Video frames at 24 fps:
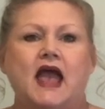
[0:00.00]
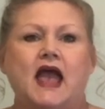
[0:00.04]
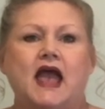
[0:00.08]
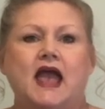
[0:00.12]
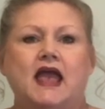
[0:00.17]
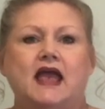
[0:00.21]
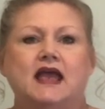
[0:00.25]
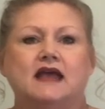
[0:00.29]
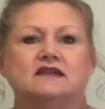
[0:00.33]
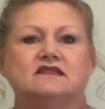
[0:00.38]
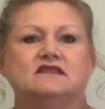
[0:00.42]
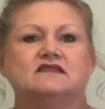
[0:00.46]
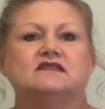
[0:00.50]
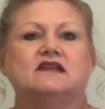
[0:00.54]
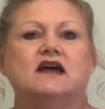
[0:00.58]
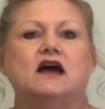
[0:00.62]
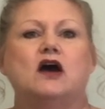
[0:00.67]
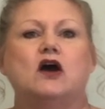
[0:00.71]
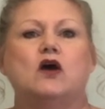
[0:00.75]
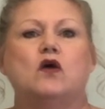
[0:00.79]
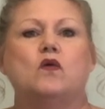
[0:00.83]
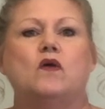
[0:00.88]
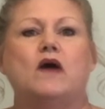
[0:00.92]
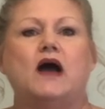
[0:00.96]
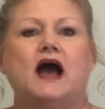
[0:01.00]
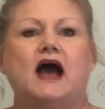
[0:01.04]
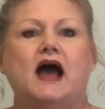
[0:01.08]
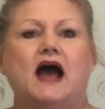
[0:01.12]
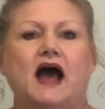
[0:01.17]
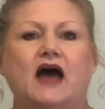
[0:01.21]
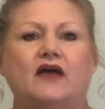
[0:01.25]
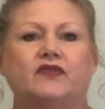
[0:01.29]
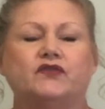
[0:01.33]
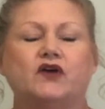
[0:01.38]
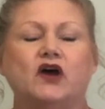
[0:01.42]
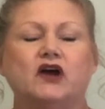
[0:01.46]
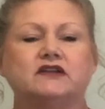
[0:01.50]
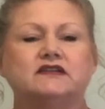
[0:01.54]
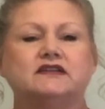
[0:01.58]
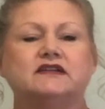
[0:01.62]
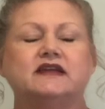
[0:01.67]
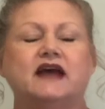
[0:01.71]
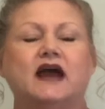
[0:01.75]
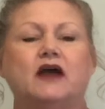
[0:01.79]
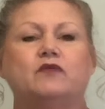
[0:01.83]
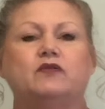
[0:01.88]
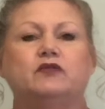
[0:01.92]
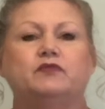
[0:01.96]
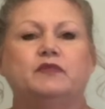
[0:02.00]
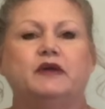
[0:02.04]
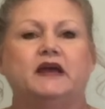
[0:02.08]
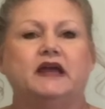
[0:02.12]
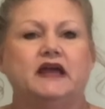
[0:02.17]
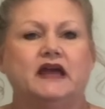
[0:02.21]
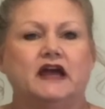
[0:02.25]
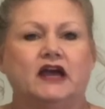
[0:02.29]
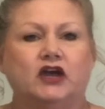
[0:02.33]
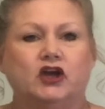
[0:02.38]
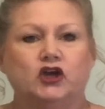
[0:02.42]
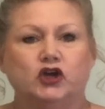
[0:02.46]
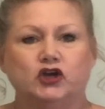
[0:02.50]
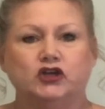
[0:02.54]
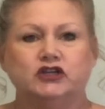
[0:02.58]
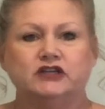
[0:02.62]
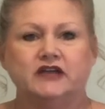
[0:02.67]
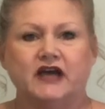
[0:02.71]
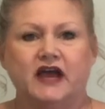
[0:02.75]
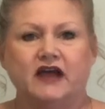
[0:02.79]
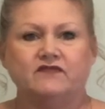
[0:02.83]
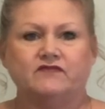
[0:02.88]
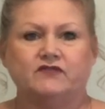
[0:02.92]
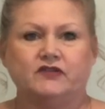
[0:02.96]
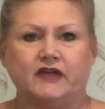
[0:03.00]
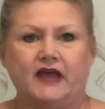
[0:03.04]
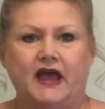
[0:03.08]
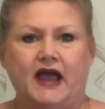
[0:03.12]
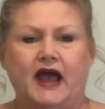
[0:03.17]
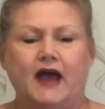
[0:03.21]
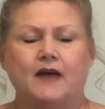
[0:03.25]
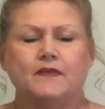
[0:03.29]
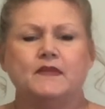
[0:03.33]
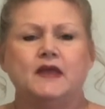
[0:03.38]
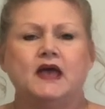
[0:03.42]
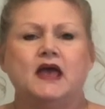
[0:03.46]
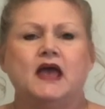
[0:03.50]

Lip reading: And so I thought today would be a good day for that.